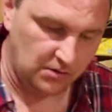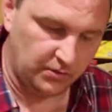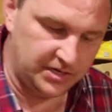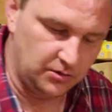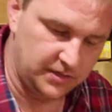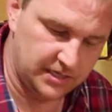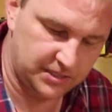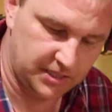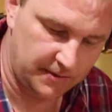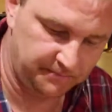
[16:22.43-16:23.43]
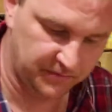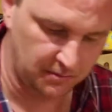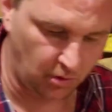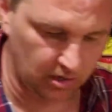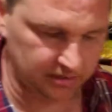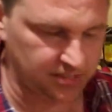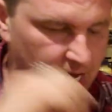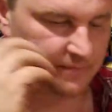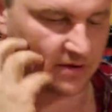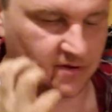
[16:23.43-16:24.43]
We do this, mark the
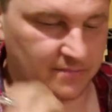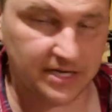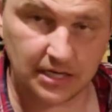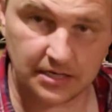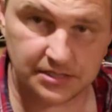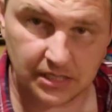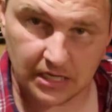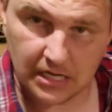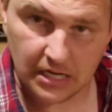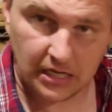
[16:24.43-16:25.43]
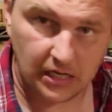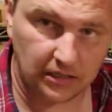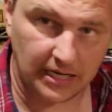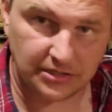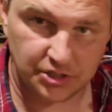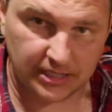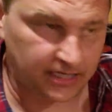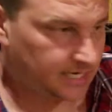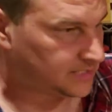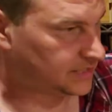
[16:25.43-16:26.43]
top of it, because unlike
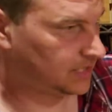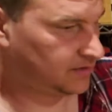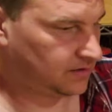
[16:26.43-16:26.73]
chicken eggs,